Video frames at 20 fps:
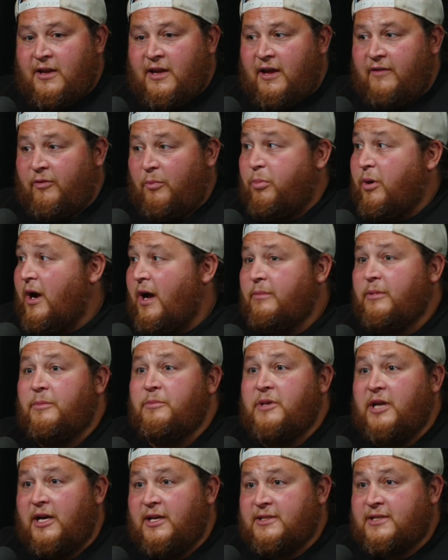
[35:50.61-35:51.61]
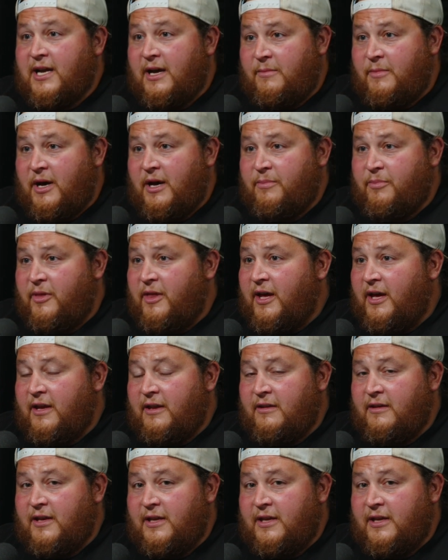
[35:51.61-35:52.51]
if a problem does come up that